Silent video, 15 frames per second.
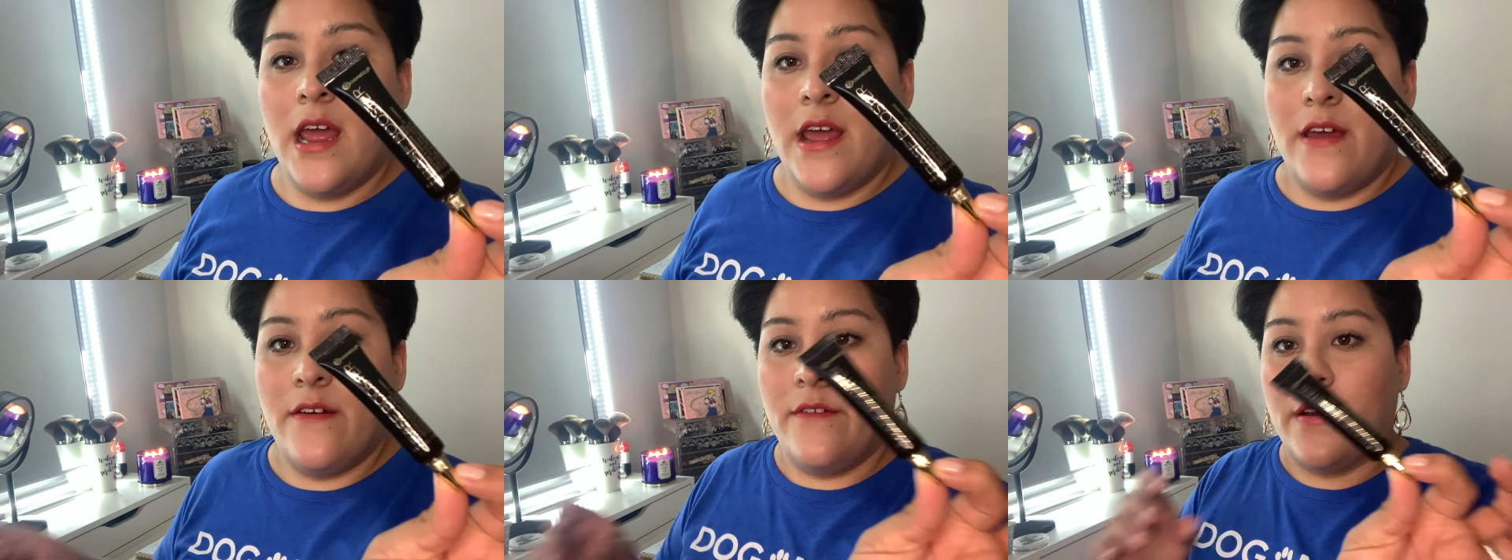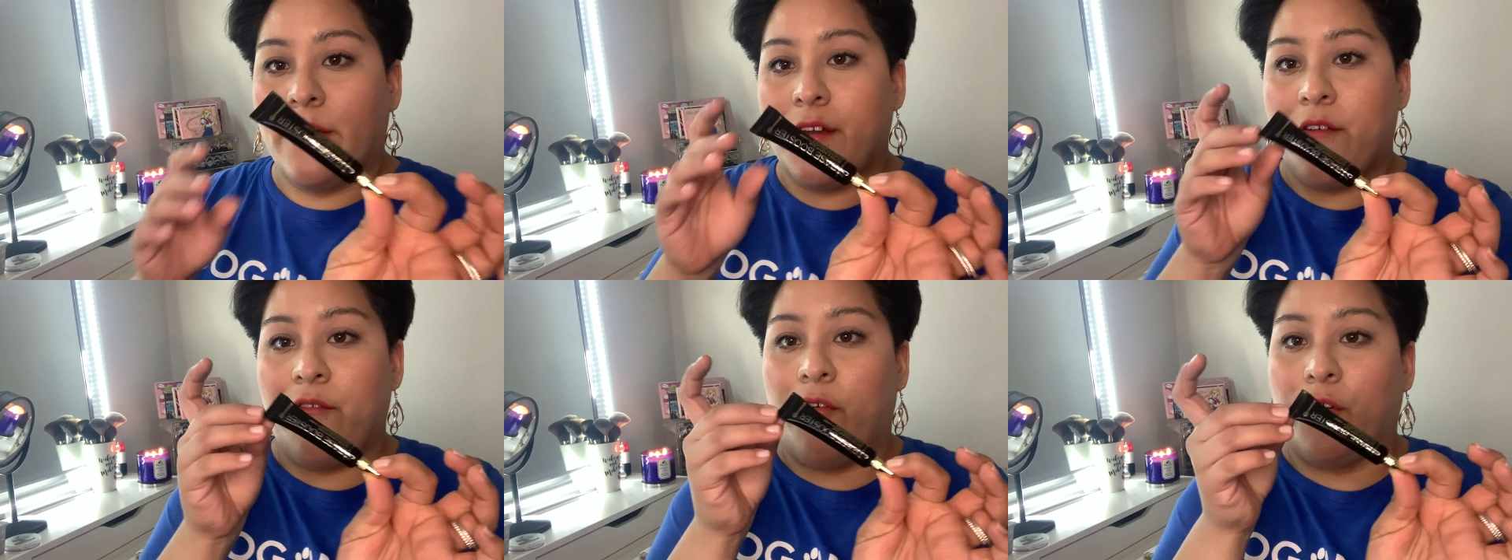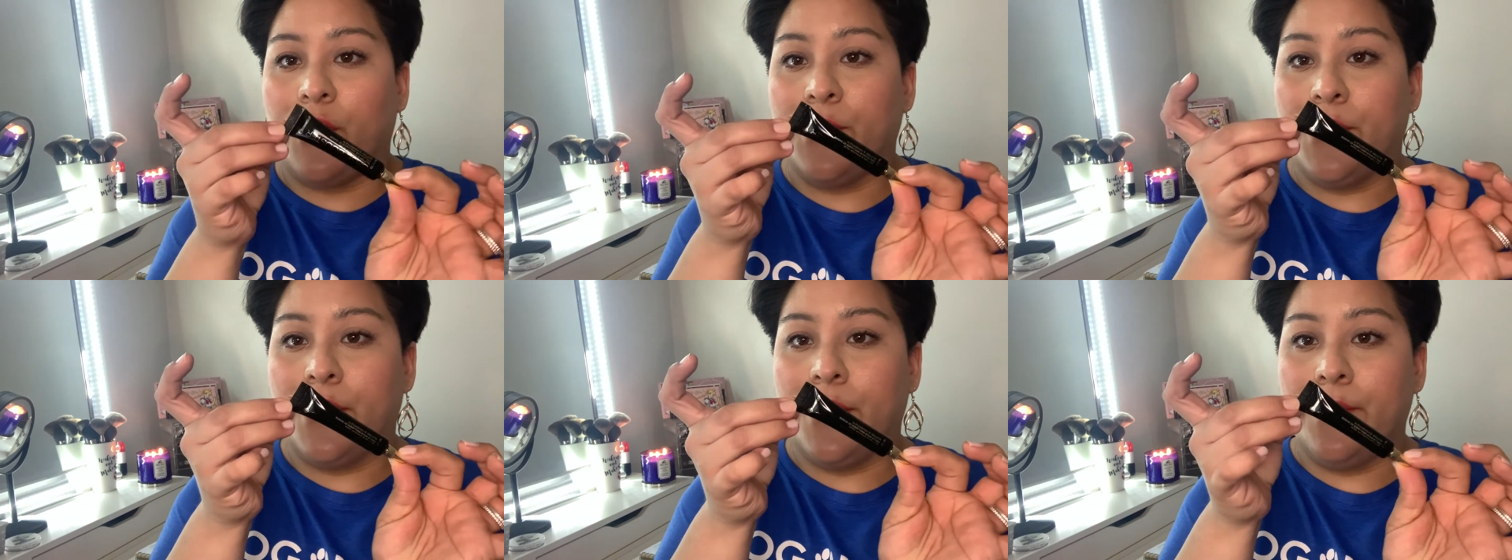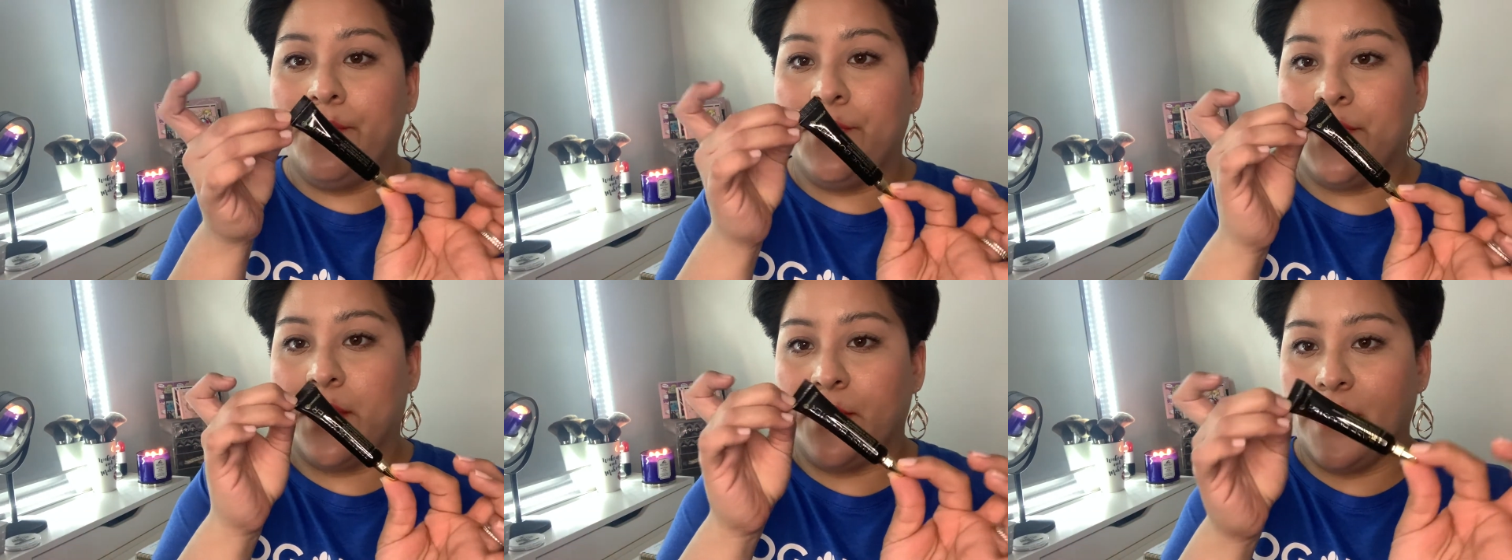Very affordable,
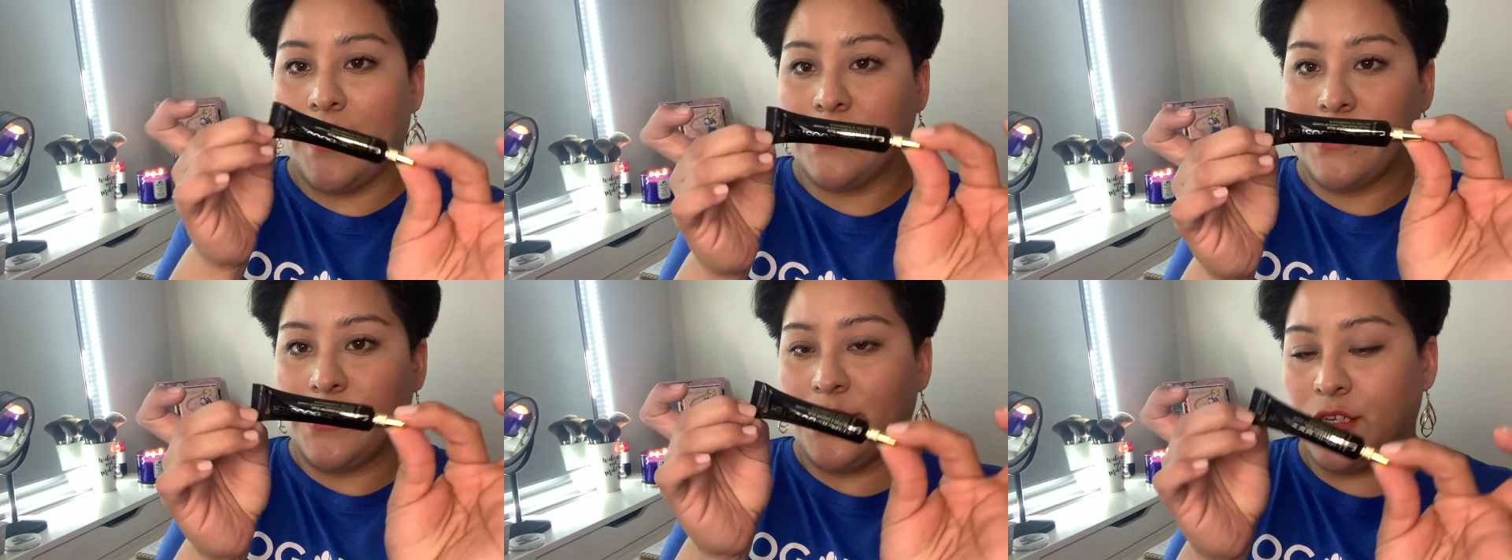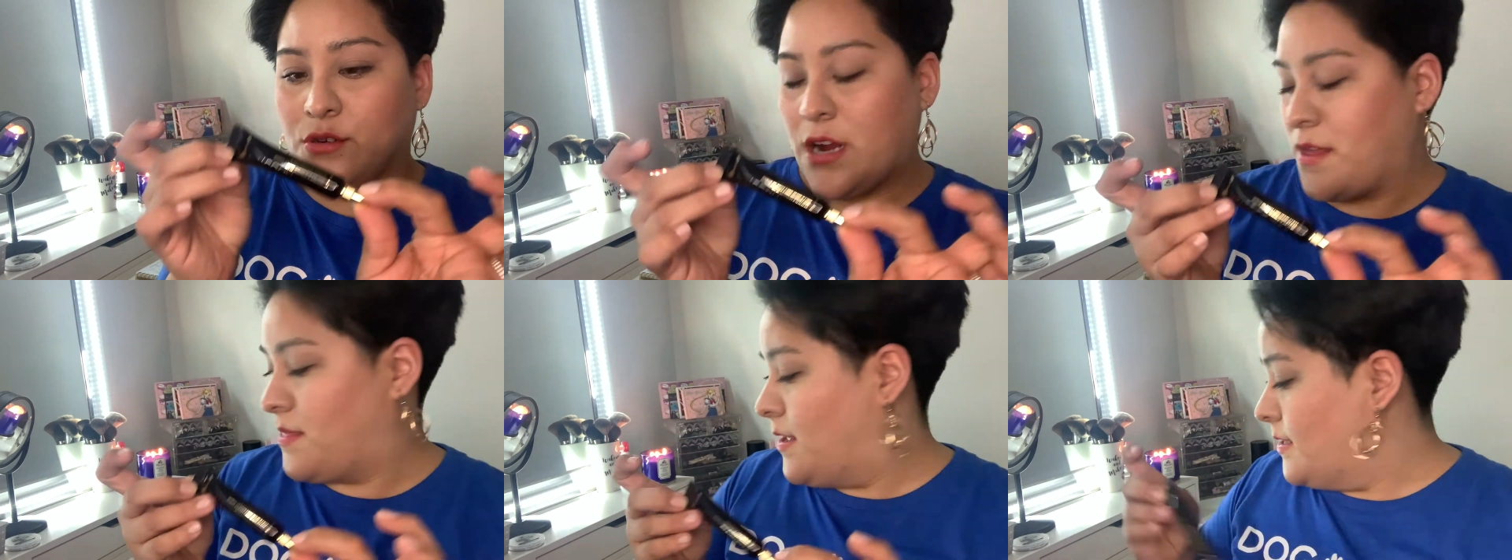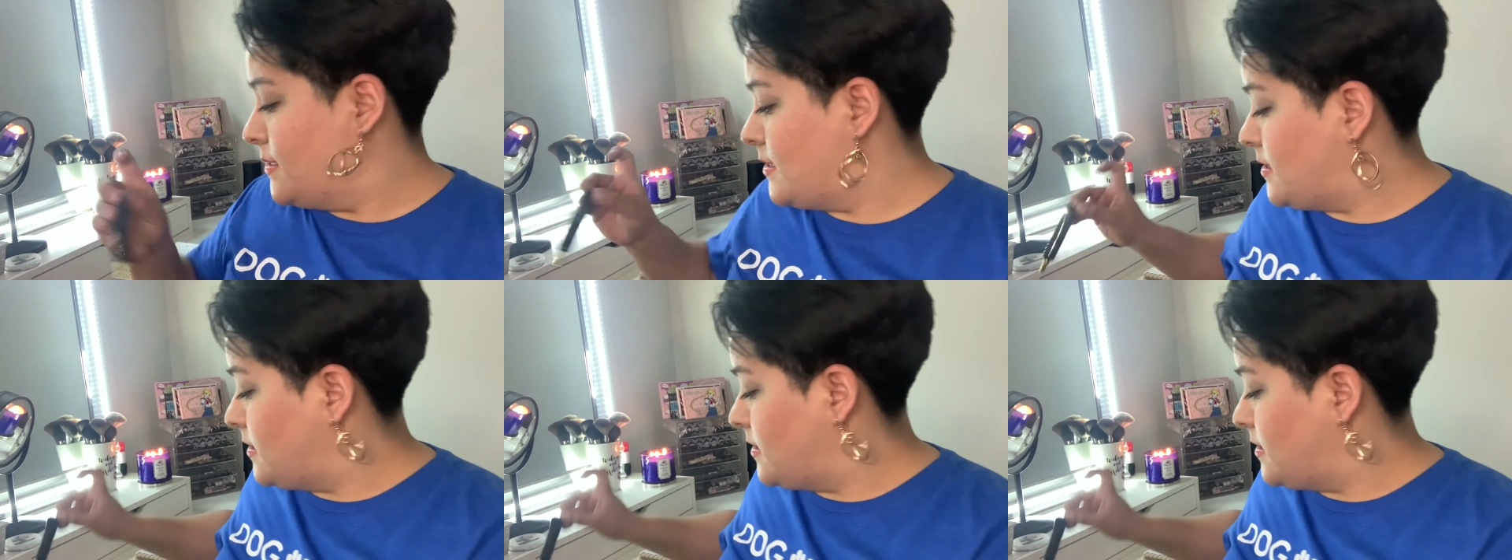so I'm really excited to try this.